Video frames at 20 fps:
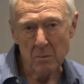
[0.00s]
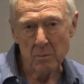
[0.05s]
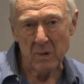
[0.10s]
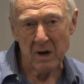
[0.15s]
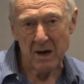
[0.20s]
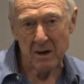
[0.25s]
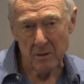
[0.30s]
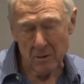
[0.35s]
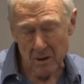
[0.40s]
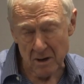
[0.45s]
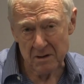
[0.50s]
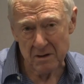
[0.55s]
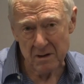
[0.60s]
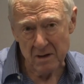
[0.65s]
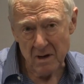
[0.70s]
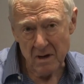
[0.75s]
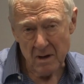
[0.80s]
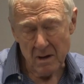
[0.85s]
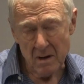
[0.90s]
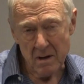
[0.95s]
by not
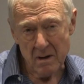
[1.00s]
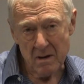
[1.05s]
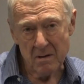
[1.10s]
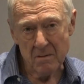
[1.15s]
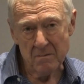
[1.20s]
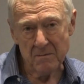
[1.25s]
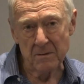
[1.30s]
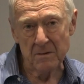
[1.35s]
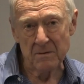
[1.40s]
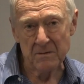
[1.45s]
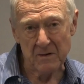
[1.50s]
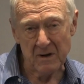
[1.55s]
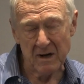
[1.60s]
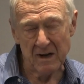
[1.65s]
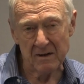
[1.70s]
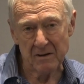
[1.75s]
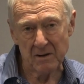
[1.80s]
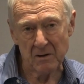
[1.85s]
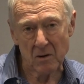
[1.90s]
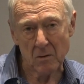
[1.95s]

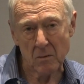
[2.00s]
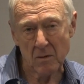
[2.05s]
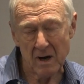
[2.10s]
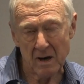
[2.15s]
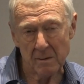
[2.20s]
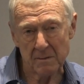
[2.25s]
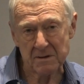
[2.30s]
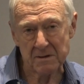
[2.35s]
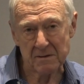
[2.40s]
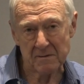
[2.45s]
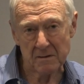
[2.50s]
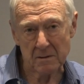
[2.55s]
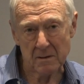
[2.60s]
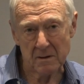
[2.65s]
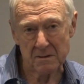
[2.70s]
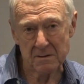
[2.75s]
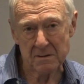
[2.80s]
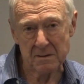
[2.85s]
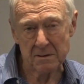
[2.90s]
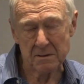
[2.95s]
fulfilling the requirements of the
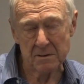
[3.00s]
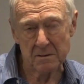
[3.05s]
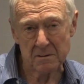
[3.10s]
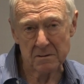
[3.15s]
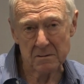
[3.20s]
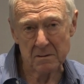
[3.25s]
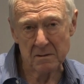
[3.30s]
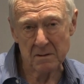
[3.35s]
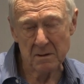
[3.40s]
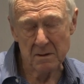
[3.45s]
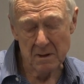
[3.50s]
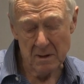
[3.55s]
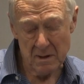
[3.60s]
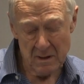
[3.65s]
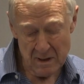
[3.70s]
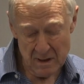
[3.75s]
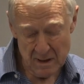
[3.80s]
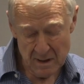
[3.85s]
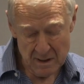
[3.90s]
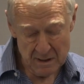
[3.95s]
Constitution.
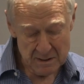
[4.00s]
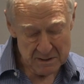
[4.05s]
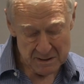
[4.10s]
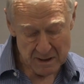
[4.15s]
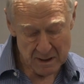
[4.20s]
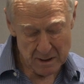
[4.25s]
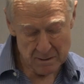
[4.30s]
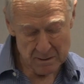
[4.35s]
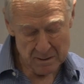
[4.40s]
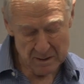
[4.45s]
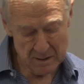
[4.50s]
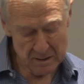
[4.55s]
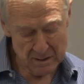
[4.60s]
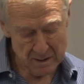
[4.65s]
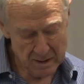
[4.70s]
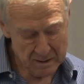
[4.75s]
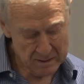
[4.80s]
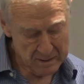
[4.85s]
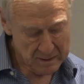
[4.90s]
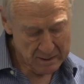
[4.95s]
So
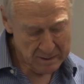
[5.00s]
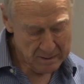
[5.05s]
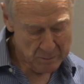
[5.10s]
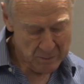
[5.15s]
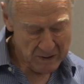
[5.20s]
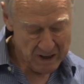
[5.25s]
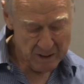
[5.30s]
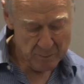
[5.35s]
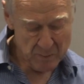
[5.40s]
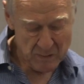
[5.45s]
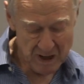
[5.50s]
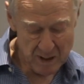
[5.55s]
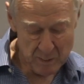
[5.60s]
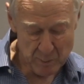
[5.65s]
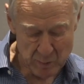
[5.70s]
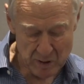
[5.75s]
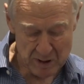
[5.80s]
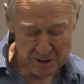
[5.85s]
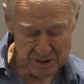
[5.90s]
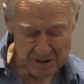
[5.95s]
my
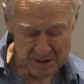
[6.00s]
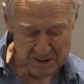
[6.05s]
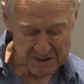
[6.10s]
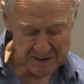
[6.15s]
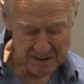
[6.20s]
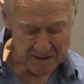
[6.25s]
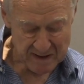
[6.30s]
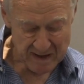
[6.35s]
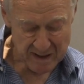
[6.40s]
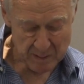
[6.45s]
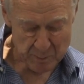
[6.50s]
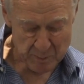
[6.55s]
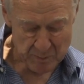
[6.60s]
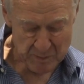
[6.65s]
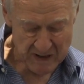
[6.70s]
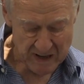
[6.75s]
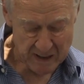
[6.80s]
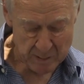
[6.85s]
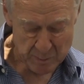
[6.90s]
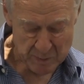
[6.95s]
impression is
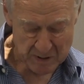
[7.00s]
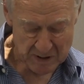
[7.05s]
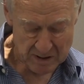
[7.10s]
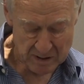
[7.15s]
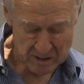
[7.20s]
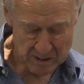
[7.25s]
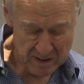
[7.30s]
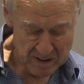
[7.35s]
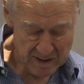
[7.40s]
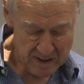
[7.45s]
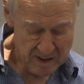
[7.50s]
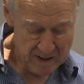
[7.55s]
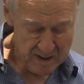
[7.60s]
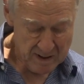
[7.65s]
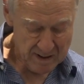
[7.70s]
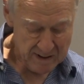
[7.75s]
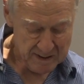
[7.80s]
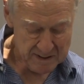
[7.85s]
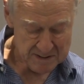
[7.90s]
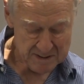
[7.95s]
that bill
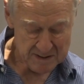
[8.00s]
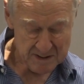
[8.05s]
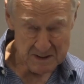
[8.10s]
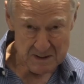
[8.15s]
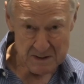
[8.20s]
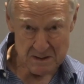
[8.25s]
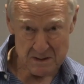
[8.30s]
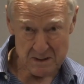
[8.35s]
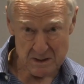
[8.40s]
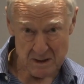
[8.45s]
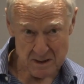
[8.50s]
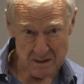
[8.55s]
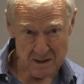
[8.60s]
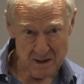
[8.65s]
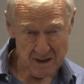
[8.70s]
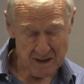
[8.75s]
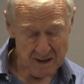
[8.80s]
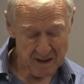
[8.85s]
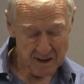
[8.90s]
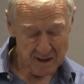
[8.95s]
is
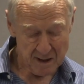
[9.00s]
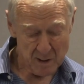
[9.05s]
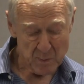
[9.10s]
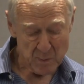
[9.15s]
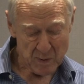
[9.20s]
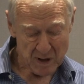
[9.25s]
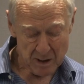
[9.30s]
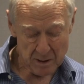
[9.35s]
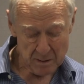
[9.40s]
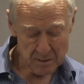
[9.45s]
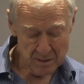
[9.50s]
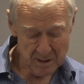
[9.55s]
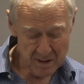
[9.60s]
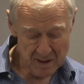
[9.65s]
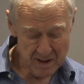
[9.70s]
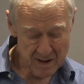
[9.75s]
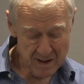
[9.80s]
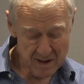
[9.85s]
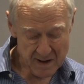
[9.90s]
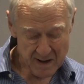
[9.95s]
certainly in limbo,
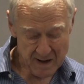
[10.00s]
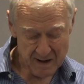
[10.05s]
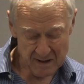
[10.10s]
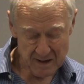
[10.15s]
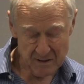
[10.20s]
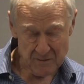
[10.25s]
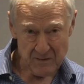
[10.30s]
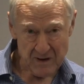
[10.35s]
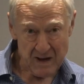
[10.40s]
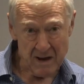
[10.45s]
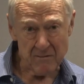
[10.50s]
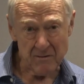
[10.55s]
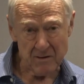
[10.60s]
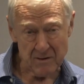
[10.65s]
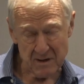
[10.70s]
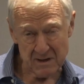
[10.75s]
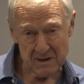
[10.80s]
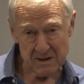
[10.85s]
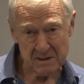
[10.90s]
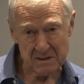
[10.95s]
and if
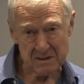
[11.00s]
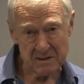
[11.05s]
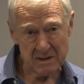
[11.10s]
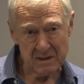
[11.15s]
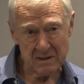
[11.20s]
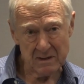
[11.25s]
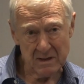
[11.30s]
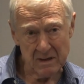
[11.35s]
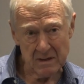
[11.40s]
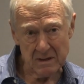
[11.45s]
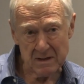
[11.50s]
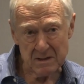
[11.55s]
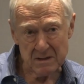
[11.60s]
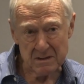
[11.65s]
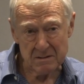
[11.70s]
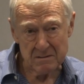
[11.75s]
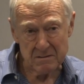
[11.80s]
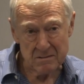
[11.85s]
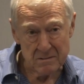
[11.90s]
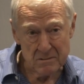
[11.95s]
ever it
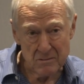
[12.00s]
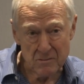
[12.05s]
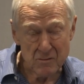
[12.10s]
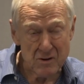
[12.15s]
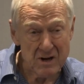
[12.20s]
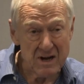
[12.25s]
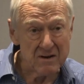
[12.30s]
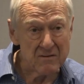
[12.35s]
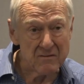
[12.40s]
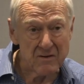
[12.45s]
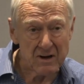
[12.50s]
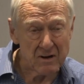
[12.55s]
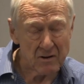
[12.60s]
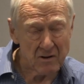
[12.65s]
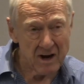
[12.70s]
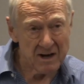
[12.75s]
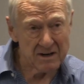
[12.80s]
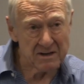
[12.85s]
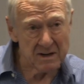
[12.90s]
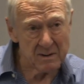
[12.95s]
is
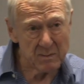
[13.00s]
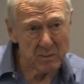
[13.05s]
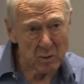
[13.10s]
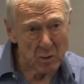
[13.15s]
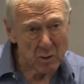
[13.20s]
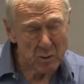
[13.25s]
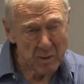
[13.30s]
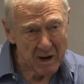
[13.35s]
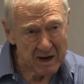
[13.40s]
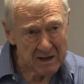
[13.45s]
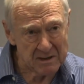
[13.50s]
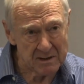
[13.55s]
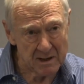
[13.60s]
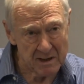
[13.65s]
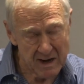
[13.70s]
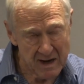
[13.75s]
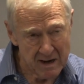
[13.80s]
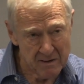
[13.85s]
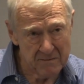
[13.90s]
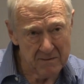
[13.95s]
reinvigorated and brought back to
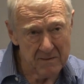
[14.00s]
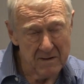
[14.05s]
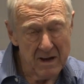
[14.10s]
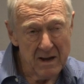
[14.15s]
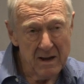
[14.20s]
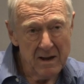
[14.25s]
life,